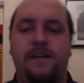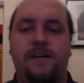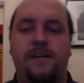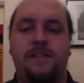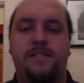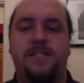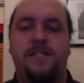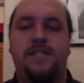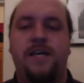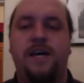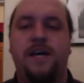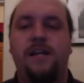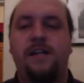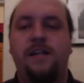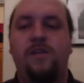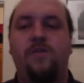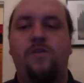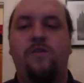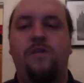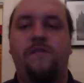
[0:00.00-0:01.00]
I'd
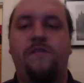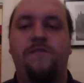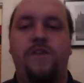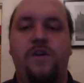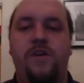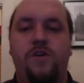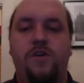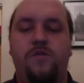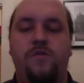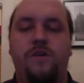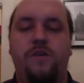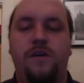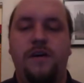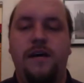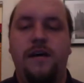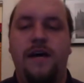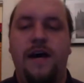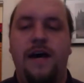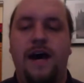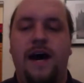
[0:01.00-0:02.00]
tell all of you
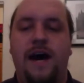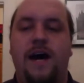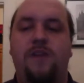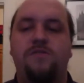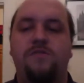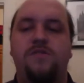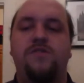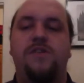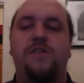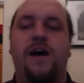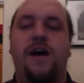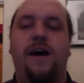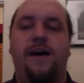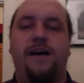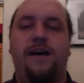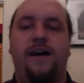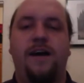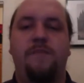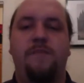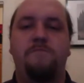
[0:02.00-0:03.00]
how to
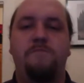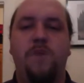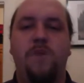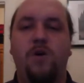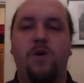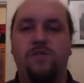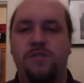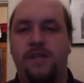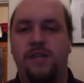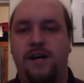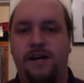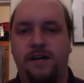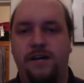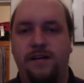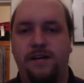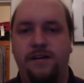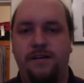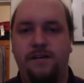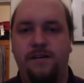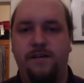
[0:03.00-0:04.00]
tie a bow tie.
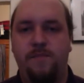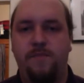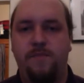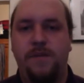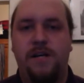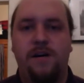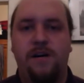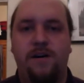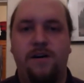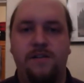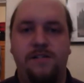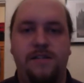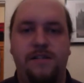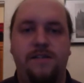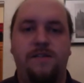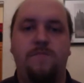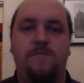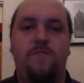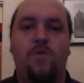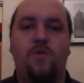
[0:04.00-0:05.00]
Because in
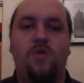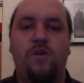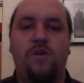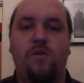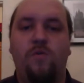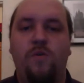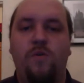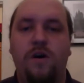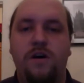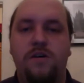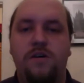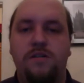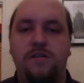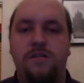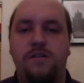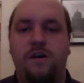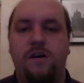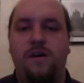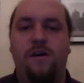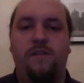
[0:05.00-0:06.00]
the immortal
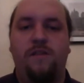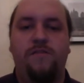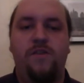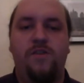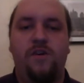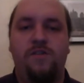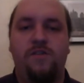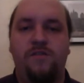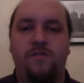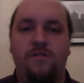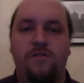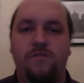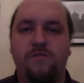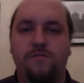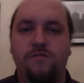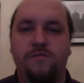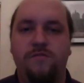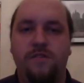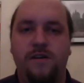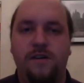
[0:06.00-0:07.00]
words of Doctor
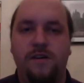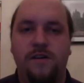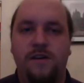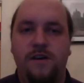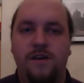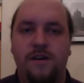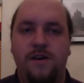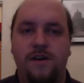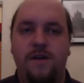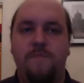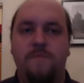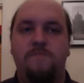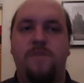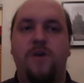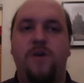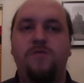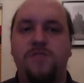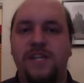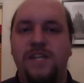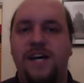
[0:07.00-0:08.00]
Who,
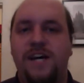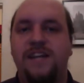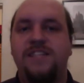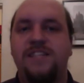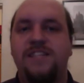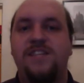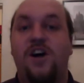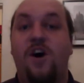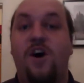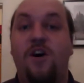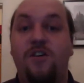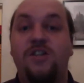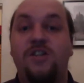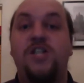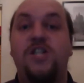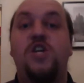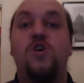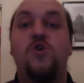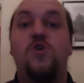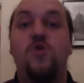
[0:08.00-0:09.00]
bow ties are
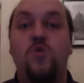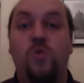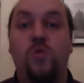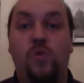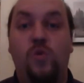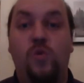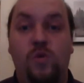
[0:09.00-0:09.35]
cool.